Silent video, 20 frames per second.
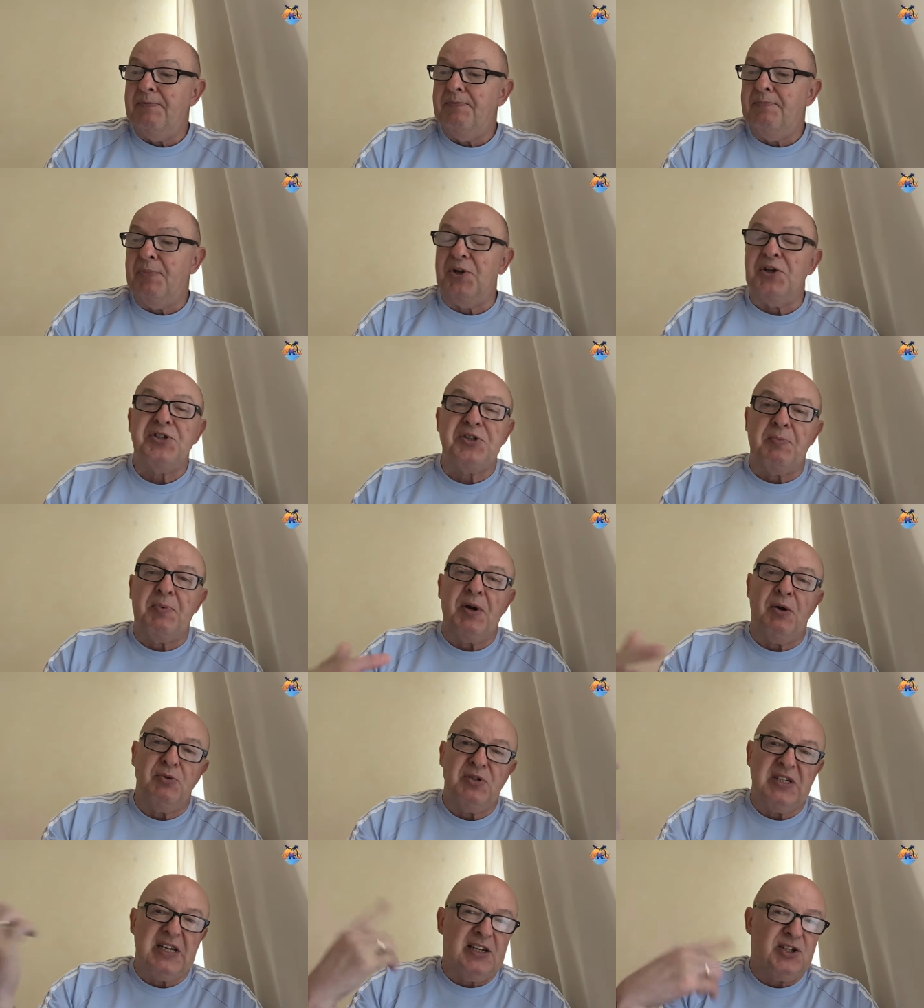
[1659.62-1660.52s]
But it's a
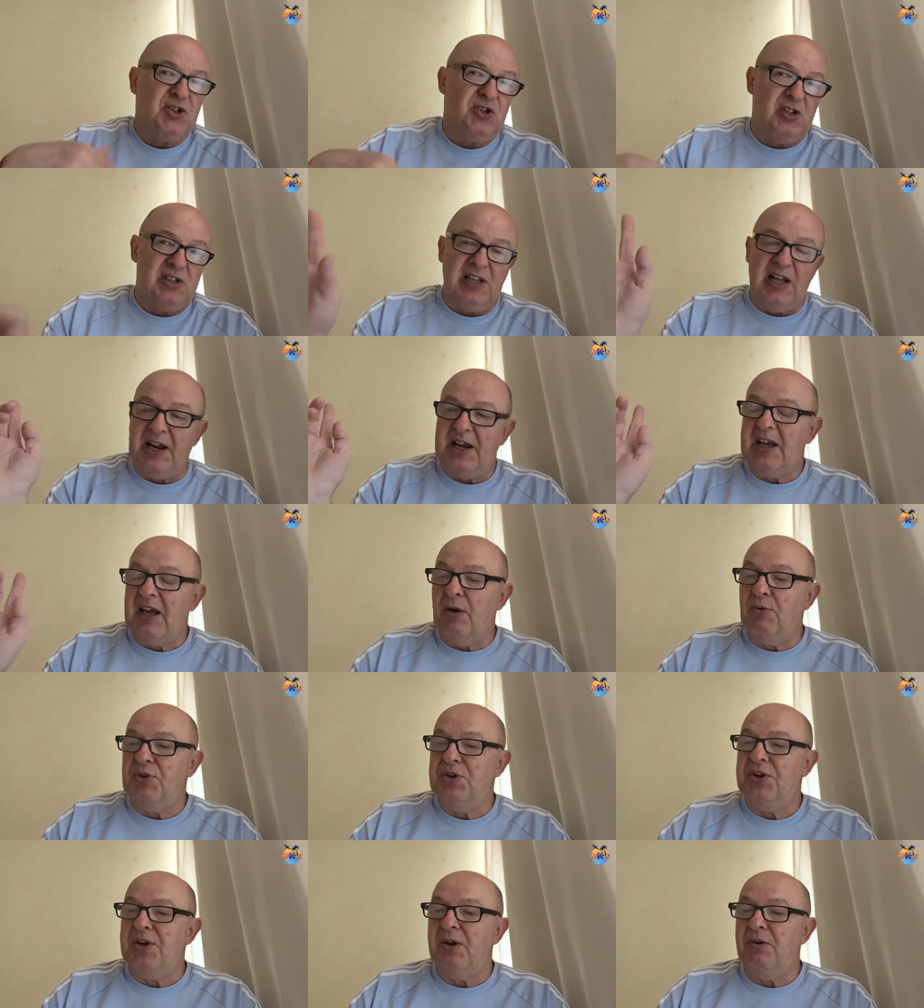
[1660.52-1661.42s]
process, just let it
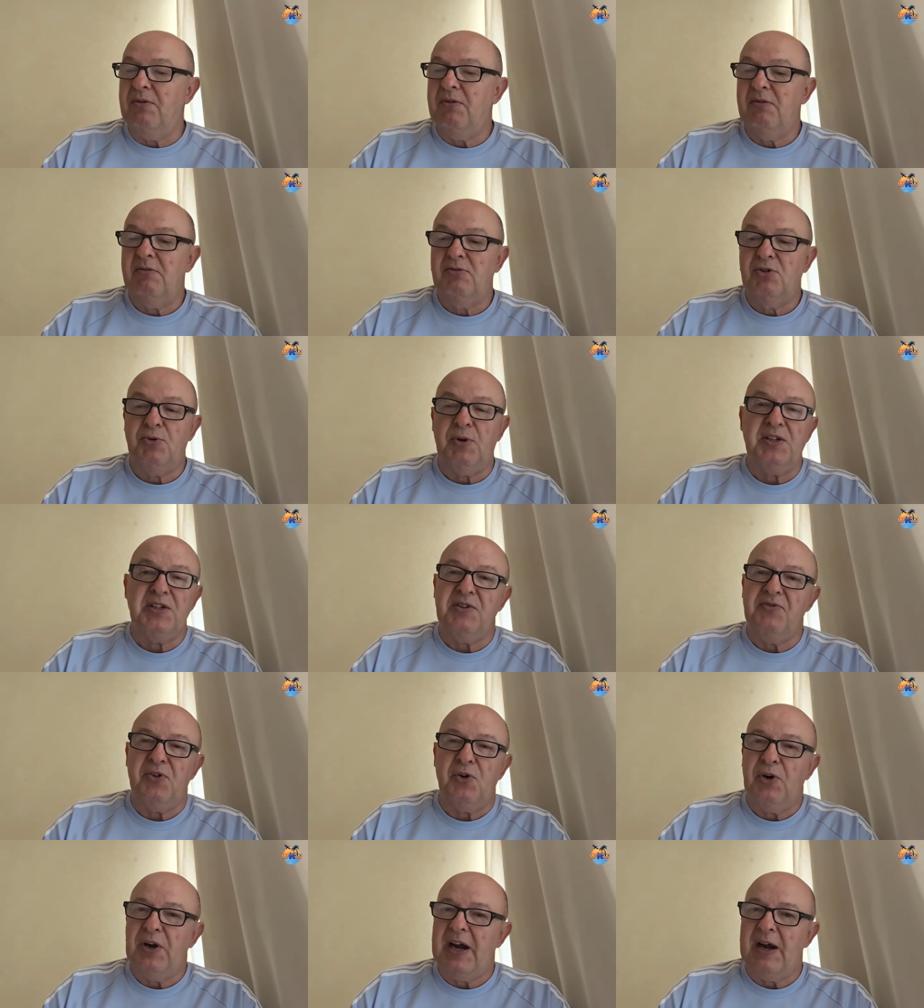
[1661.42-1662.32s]
go through
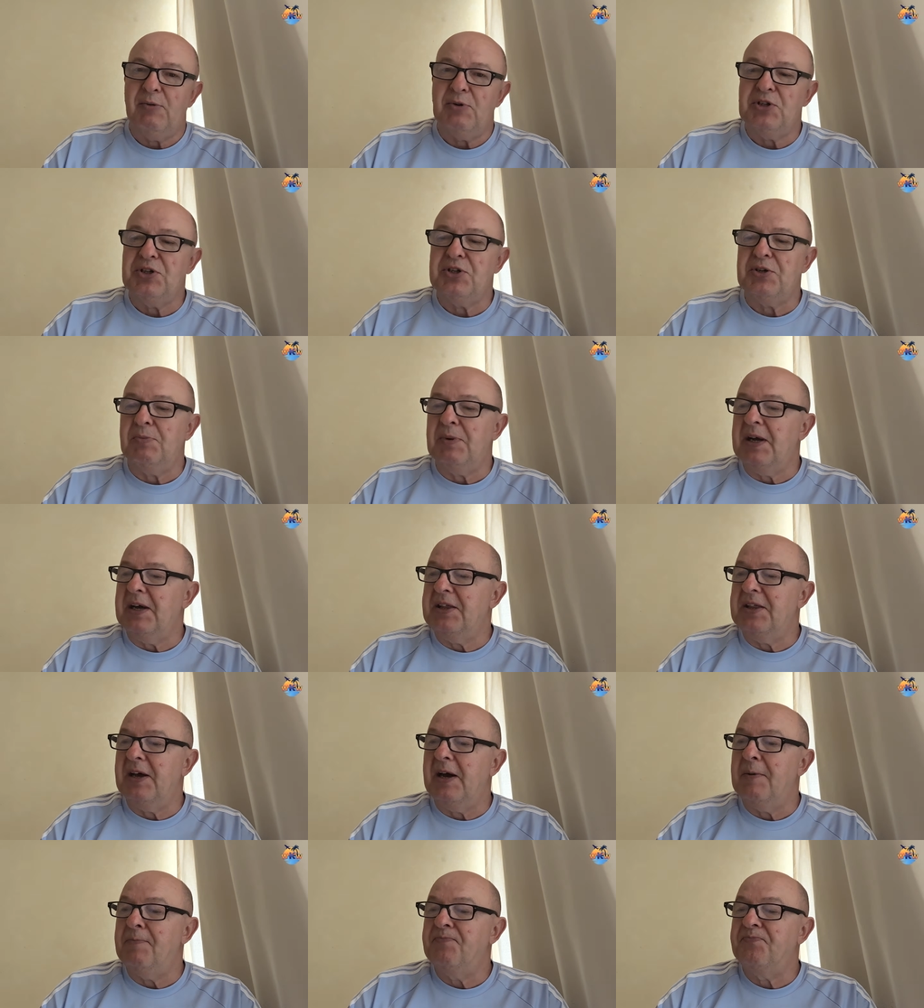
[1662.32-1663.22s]
24 hours, something like
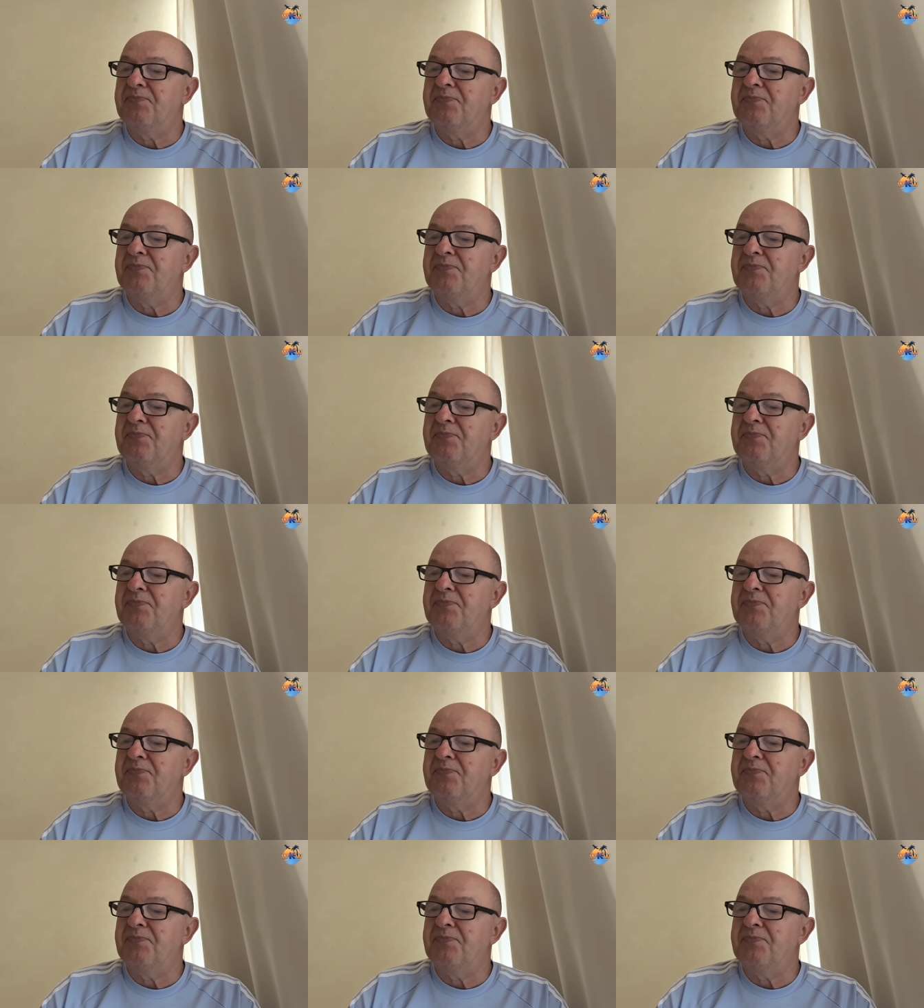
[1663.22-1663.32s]
that.